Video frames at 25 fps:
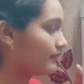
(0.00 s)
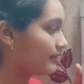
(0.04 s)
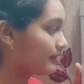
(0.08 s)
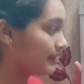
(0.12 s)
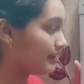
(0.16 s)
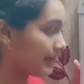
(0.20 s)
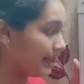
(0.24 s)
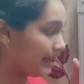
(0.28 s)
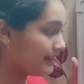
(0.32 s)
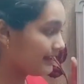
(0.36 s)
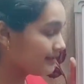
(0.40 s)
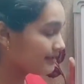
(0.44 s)

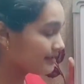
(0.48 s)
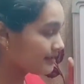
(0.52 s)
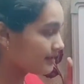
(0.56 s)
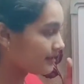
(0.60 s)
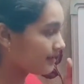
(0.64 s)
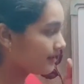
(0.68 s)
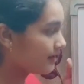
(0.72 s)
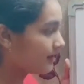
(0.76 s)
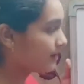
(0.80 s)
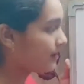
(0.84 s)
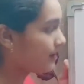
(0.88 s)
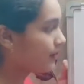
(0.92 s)
Next,
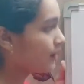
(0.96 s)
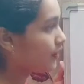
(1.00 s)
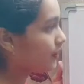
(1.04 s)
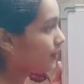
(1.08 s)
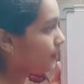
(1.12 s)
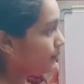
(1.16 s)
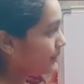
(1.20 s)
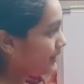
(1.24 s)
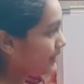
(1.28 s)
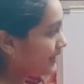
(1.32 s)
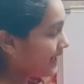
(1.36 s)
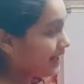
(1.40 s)

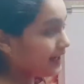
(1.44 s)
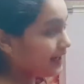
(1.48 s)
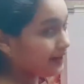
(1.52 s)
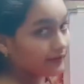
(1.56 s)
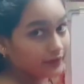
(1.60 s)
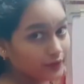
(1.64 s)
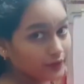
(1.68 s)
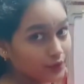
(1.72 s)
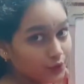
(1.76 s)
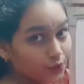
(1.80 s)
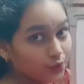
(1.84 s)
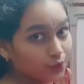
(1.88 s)
we
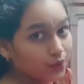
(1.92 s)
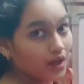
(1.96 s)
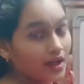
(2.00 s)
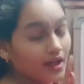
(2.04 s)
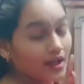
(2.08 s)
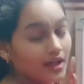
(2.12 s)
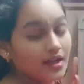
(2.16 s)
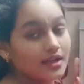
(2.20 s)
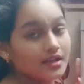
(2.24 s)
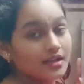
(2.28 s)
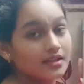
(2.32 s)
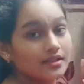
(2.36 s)
have to
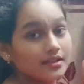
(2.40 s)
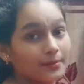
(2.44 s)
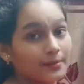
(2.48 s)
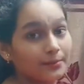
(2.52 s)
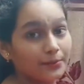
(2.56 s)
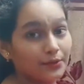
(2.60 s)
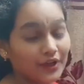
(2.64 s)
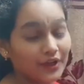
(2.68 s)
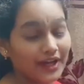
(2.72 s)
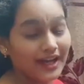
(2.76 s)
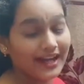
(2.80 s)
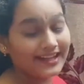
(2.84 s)

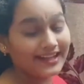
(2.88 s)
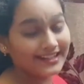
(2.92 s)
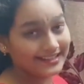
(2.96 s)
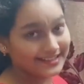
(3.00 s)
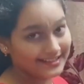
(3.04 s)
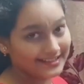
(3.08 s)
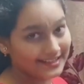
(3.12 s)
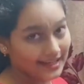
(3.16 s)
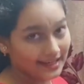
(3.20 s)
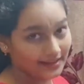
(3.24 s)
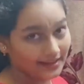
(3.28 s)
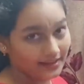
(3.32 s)
subtract
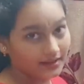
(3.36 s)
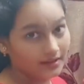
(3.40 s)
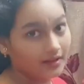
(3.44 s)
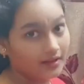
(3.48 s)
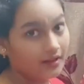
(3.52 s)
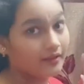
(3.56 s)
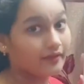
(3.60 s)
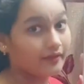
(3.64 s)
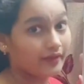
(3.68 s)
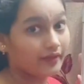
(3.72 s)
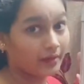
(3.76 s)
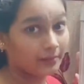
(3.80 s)
10
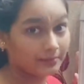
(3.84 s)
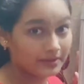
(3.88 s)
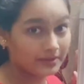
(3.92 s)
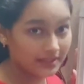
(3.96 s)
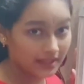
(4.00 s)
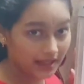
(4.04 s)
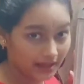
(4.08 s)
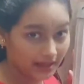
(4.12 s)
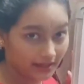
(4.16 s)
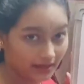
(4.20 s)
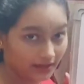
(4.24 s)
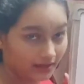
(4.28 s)
from
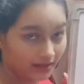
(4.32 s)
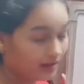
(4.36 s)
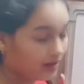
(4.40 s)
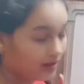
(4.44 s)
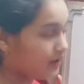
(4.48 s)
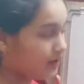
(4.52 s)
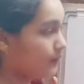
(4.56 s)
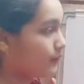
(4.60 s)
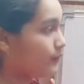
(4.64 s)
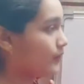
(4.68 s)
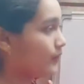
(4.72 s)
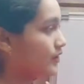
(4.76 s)
10,
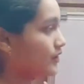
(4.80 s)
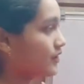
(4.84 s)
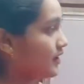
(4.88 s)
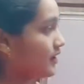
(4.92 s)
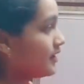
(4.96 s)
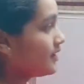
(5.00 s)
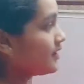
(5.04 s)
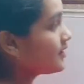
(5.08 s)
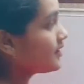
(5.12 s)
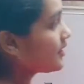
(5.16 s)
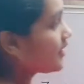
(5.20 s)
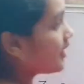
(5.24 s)
which
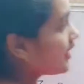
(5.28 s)
is